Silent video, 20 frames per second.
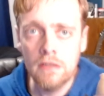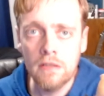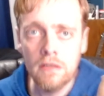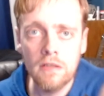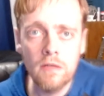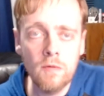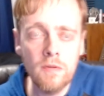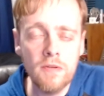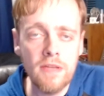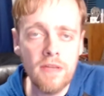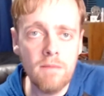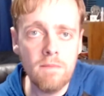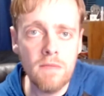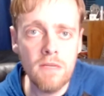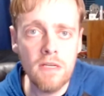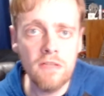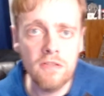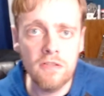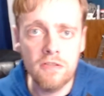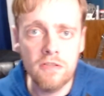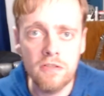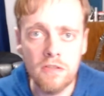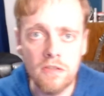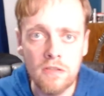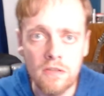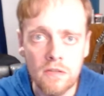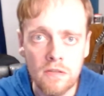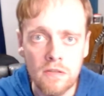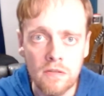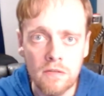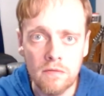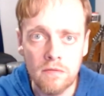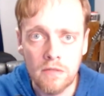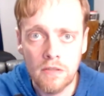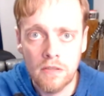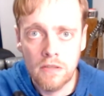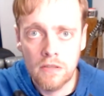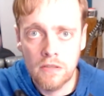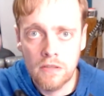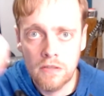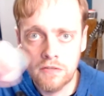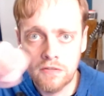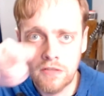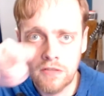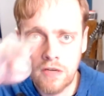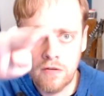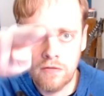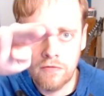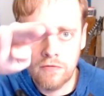And what that means is your sound